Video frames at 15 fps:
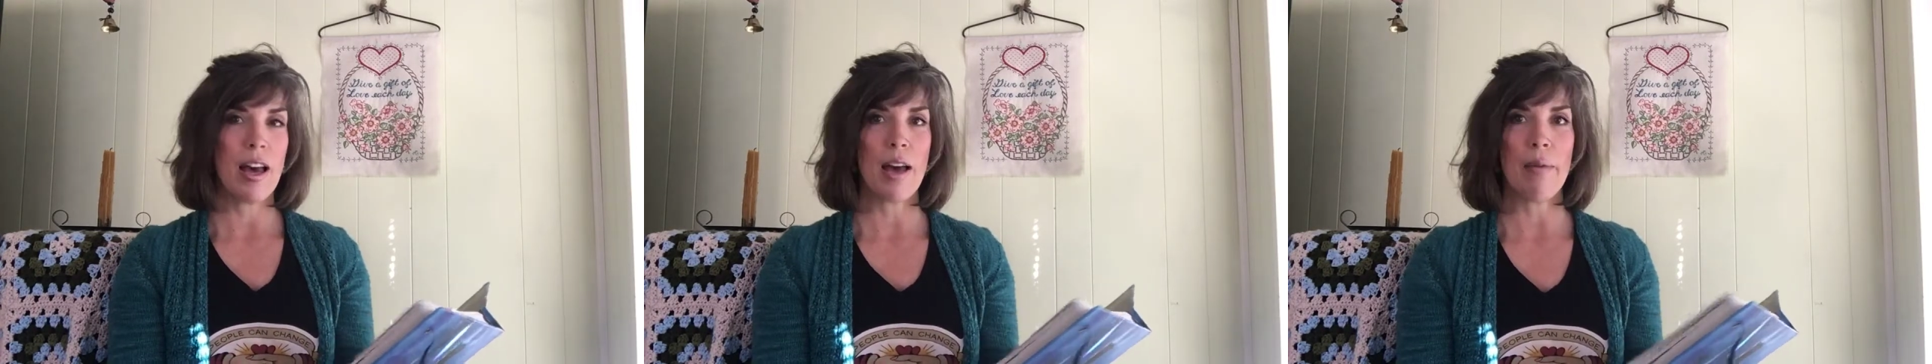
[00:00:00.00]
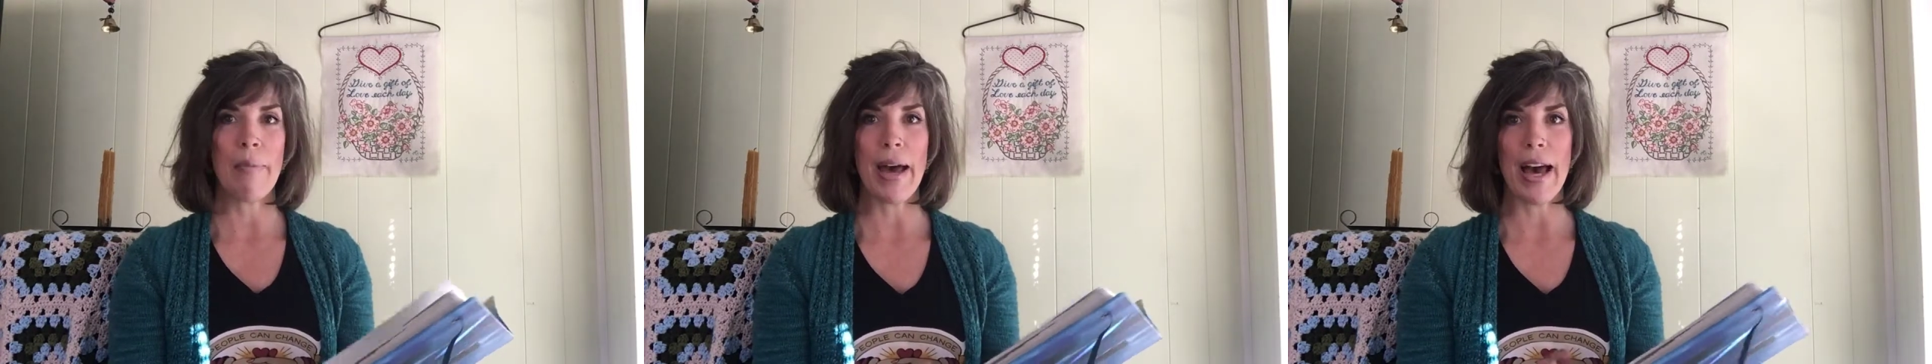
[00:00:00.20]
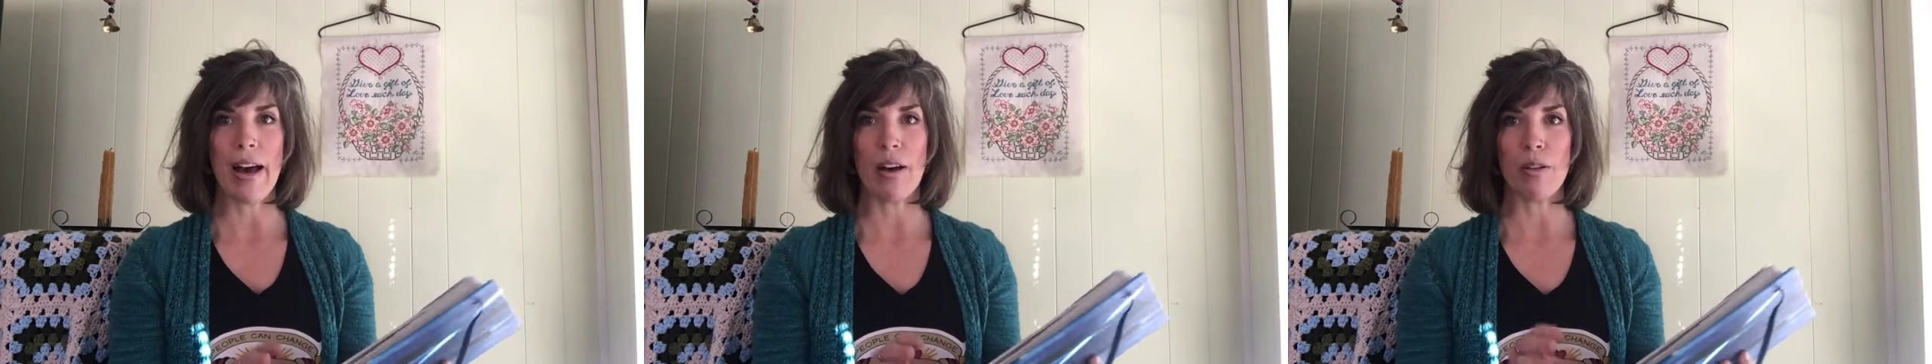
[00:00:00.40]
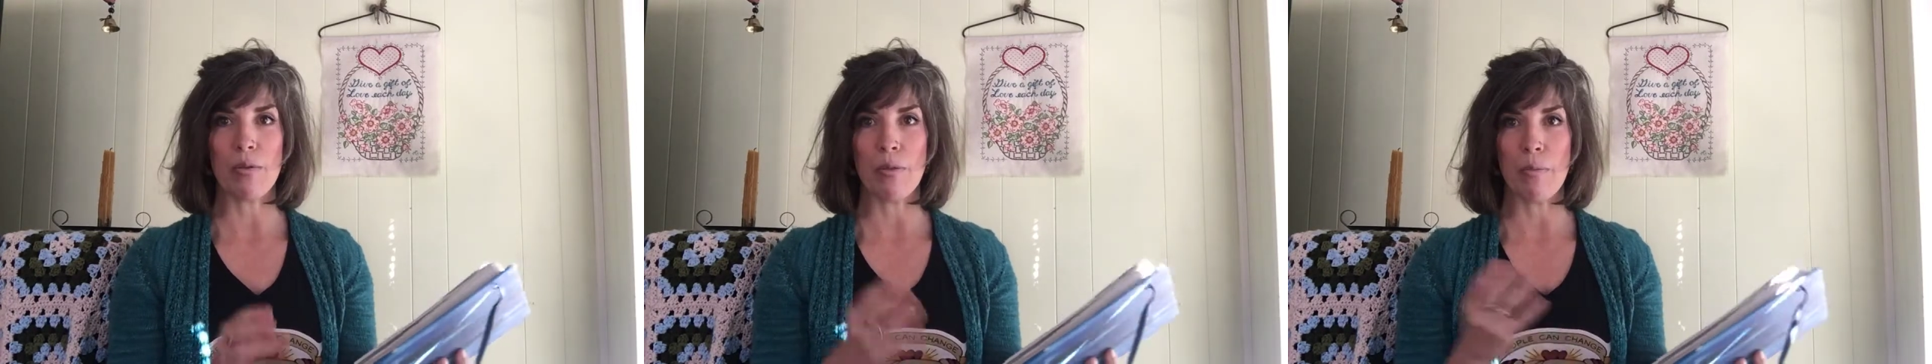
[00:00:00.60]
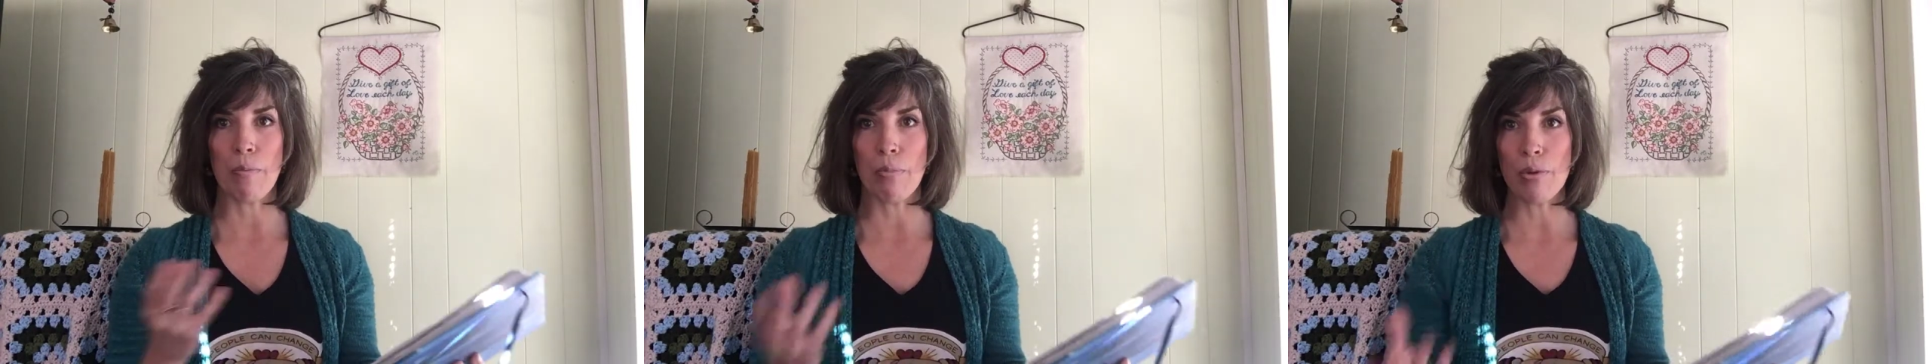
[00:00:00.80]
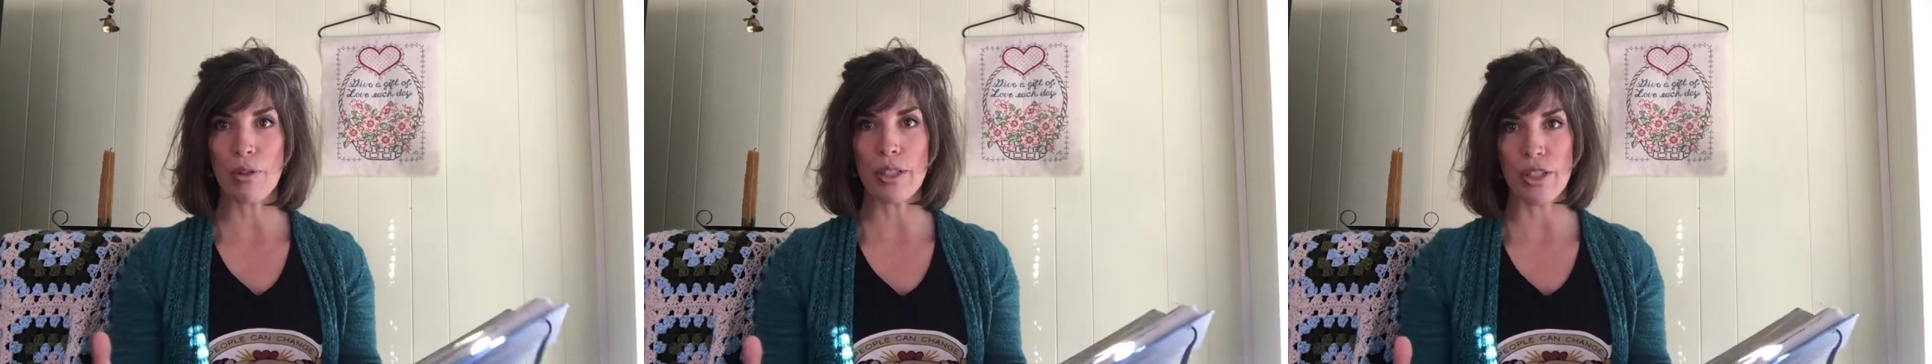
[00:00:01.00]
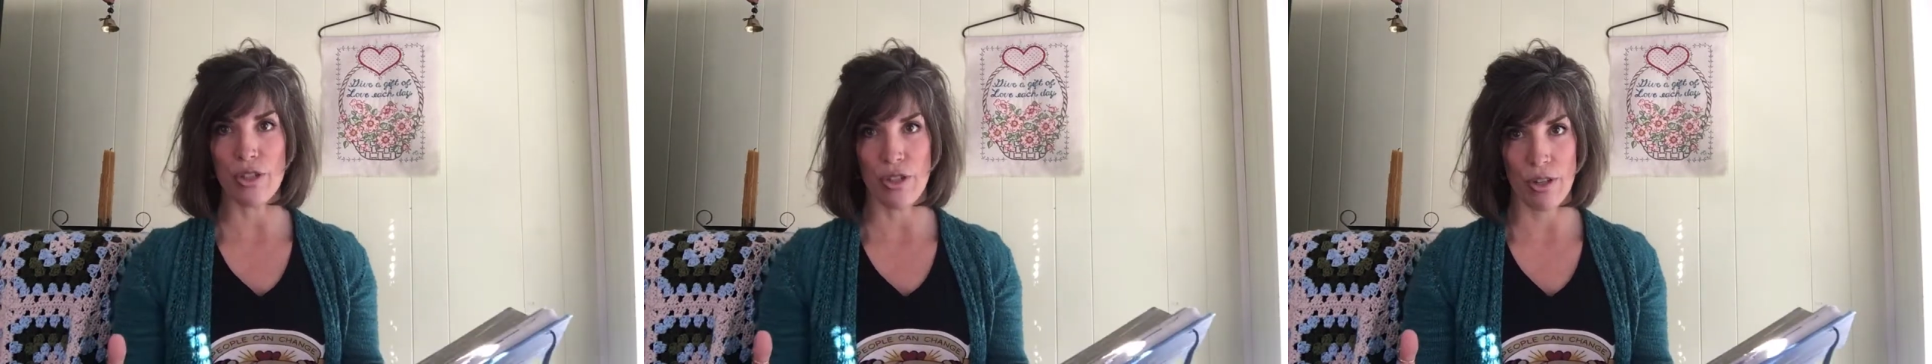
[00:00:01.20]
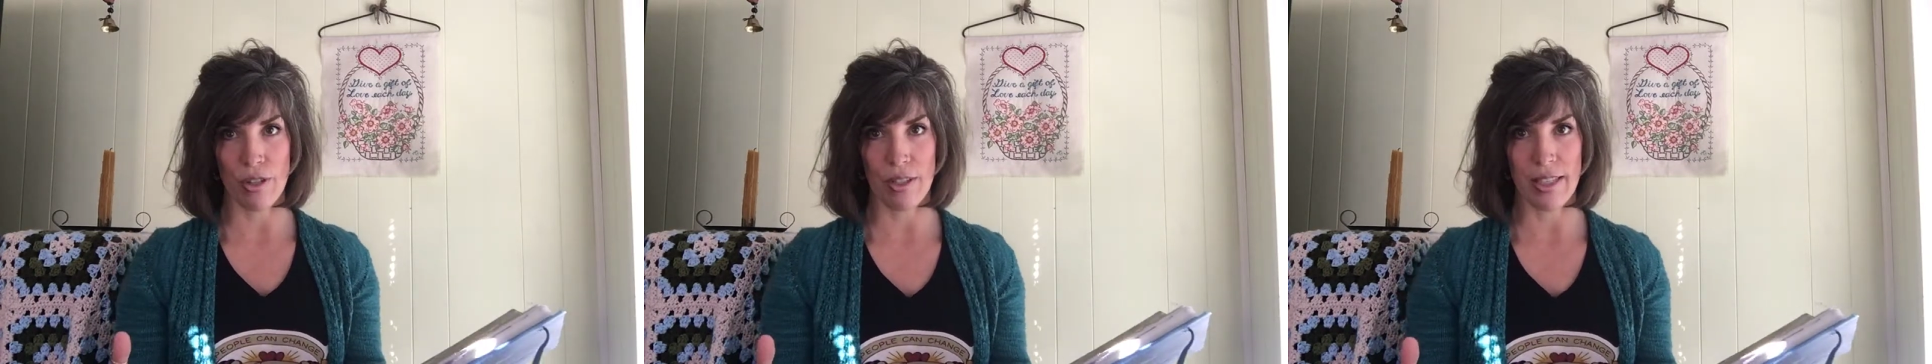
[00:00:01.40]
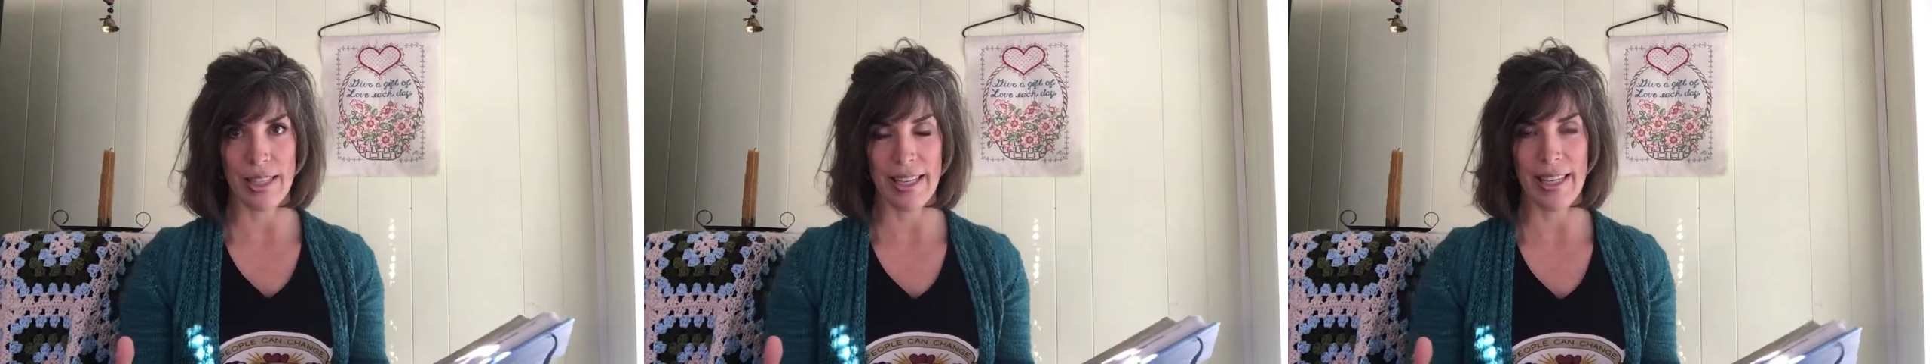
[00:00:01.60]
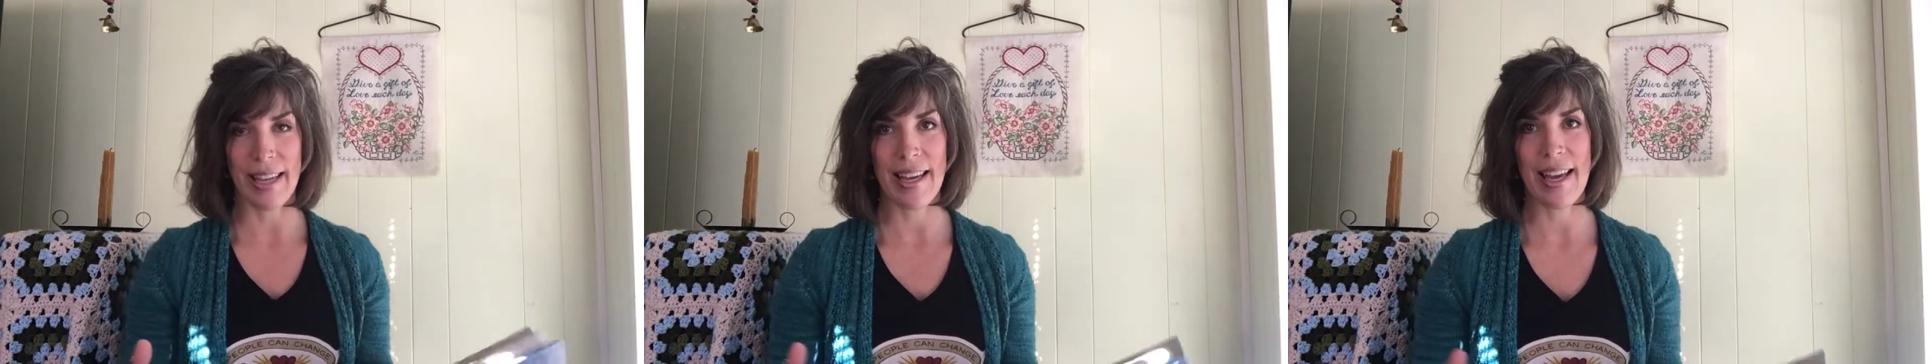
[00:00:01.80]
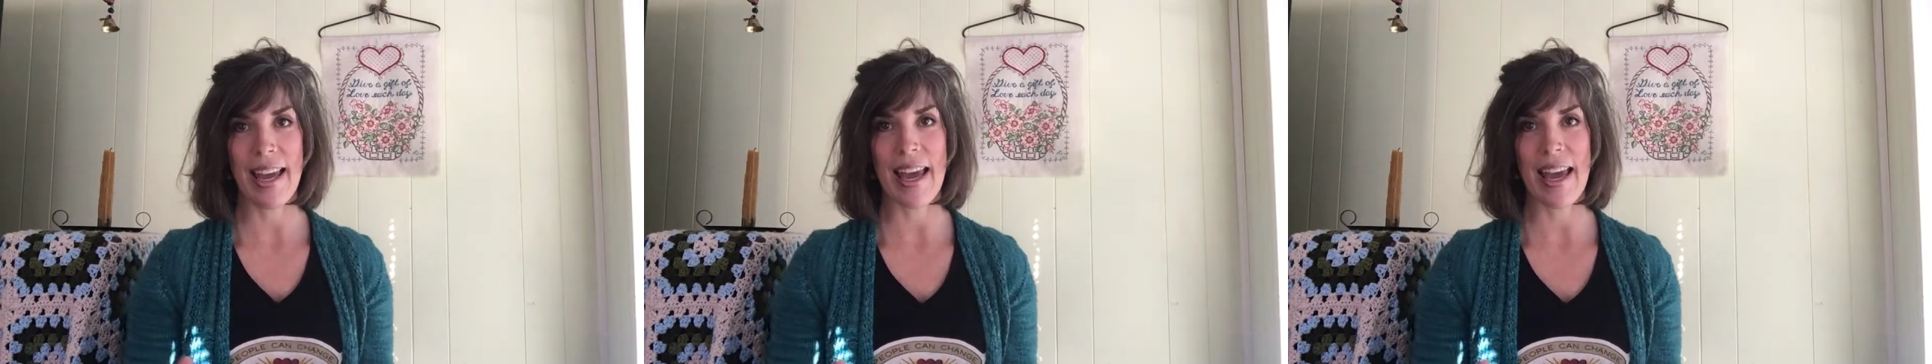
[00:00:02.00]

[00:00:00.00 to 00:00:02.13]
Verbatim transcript: about bullet journaling.